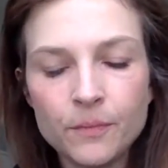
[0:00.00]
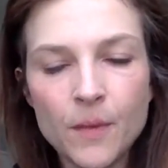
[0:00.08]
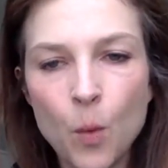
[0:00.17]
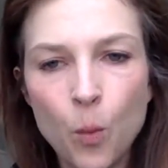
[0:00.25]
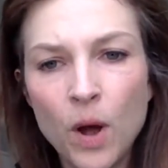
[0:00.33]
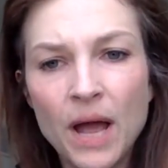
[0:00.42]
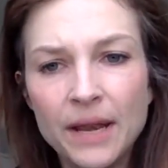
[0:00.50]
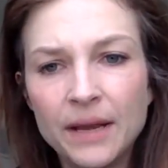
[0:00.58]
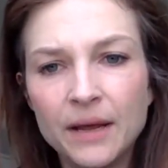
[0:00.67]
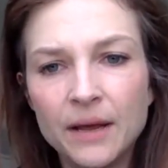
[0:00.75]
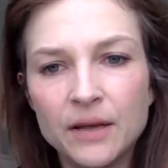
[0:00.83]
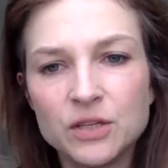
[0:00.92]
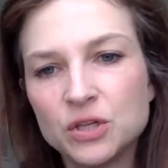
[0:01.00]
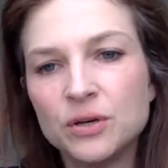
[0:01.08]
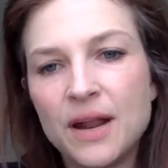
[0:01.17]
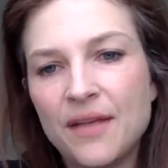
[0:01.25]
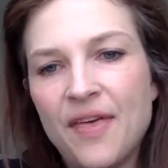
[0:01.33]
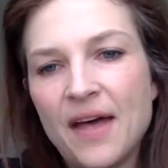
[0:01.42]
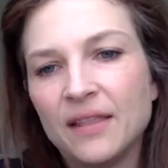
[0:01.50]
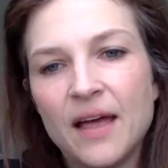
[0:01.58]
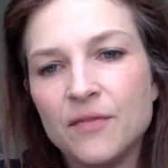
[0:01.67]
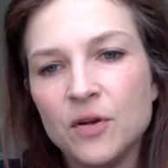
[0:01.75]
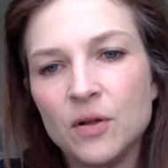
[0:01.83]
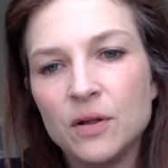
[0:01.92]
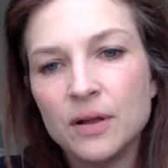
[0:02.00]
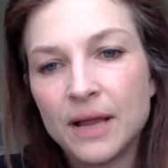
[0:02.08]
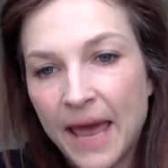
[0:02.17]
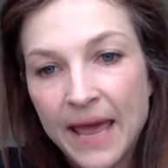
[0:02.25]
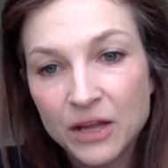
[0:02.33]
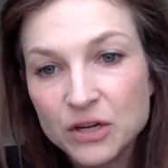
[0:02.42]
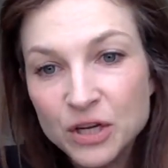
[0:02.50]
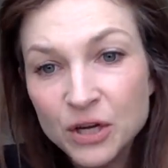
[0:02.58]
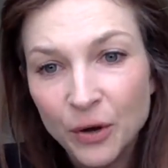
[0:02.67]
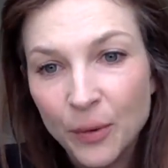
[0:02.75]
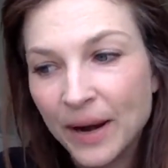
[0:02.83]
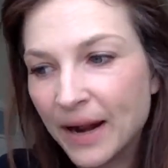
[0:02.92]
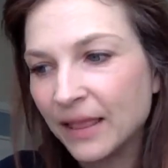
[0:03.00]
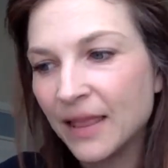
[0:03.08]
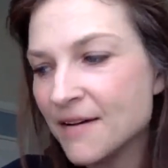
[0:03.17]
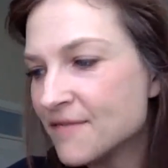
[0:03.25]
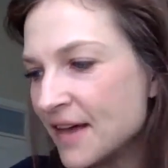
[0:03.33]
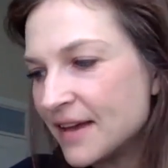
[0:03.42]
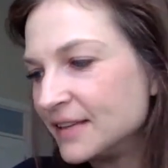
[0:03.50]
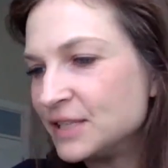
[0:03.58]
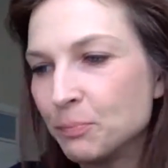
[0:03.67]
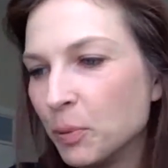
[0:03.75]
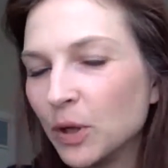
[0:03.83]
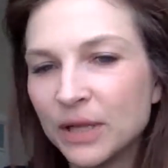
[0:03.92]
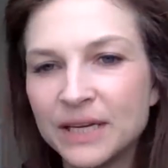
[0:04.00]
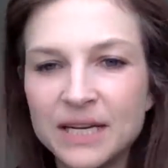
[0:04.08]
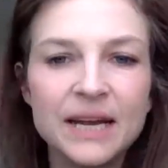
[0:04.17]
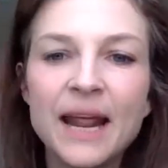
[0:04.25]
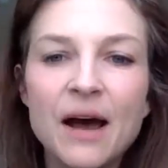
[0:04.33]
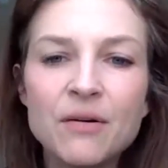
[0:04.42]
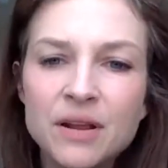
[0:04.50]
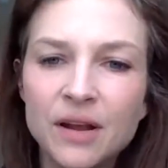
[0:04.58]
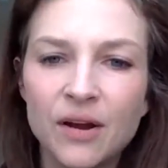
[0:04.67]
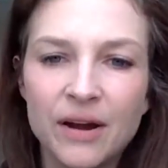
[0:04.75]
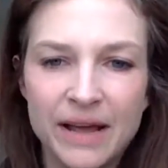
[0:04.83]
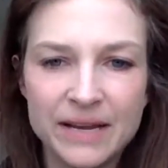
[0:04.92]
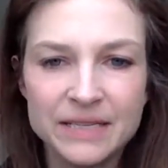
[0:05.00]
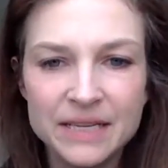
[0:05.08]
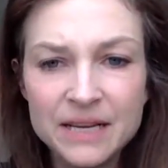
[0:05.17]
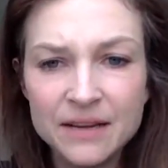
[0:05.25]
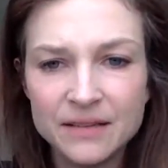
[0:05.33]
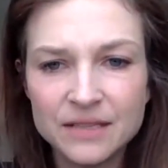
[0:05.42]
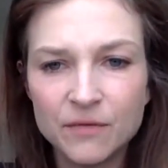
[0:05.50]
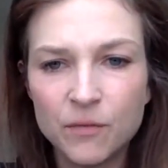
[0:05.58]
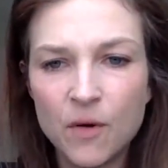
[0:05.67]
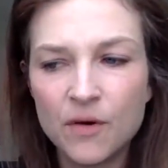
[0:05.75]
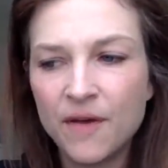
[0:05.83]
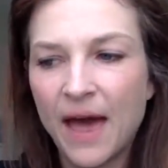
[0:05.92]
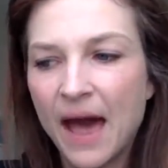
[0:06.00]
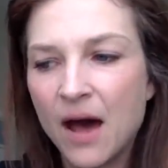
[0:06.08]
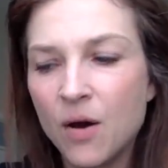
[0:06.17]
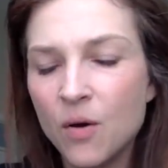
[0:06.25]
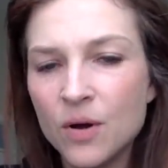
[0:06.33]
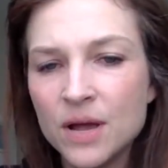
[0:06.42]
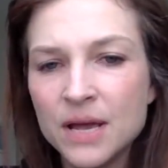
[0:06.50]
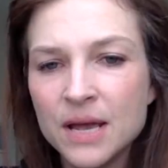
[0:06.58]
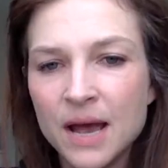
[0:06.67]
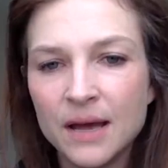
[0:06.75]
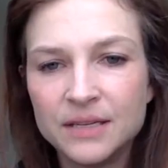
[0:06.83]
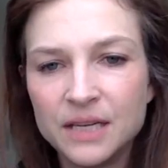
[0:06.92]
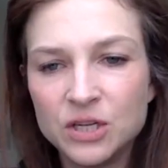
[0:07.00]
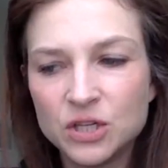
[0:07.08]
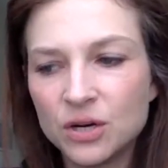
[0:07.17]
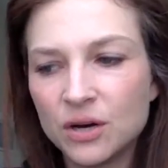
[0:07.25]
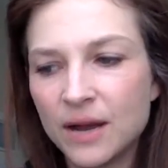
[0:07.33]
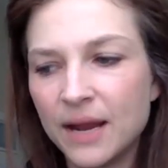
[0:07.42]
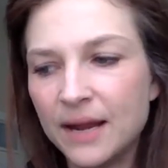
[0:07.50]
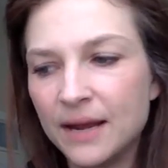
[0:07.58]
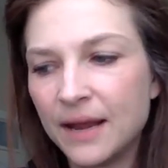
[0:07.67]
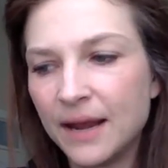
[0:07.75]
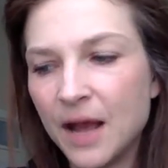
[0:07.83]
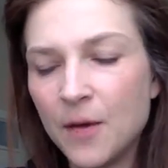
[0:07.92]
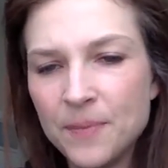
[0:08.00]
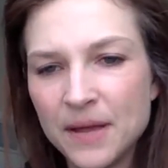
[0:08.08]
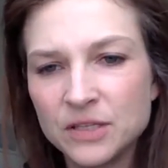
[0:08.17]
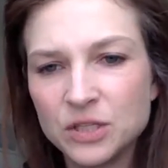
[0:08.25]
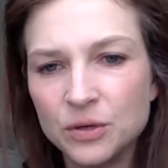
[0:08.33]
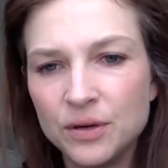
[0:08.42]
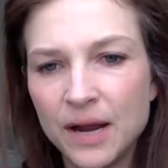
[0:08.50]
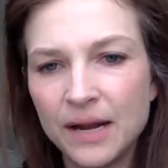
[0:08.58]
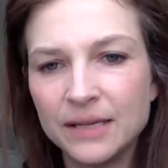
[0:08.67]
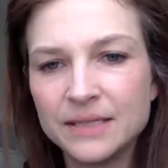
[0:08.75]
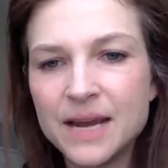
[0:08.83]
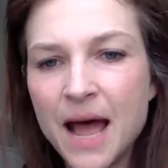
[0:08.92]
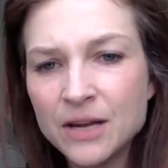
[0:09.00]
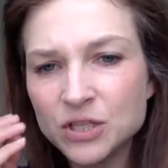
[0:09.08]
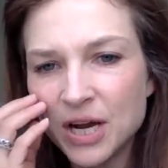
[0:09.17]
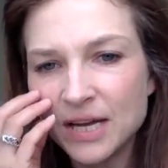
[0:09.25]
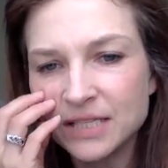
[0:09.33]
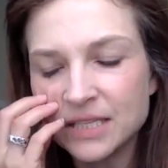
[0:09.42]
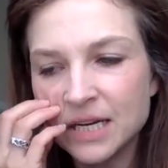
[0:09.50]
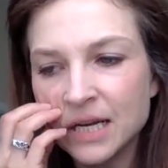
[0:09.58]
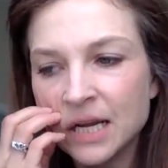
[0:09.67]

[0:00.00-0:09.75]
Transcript: what a student at that level can do. And I love that it's bulleted out here and ideas of how a teacher can help that student. And it's not just,